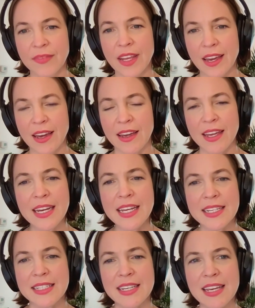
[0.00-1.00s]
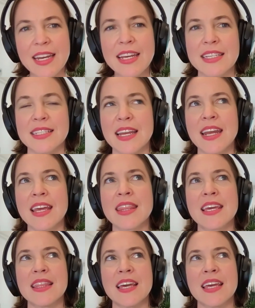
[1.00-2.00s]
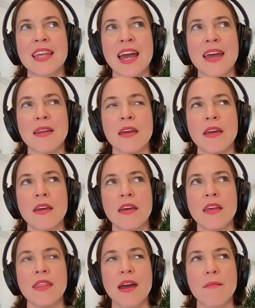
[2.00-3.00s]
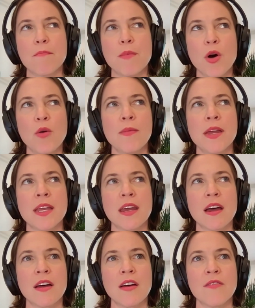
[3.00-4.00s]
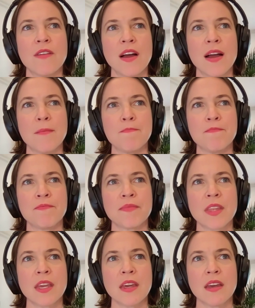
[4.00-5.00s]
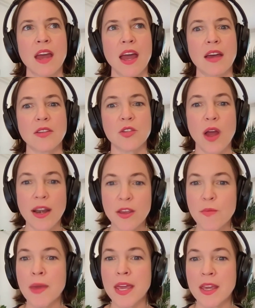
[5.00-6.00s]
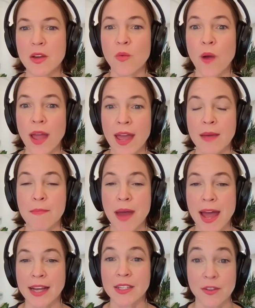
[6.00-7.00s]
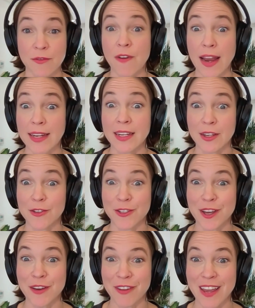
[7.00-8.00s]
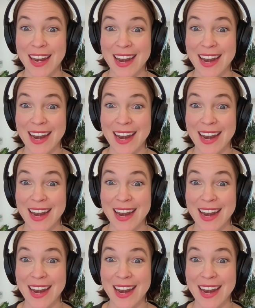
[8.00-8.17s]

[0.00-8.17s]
Yeah, it is. It is. And I think that moment of so how do you make your way back to finding yourself again?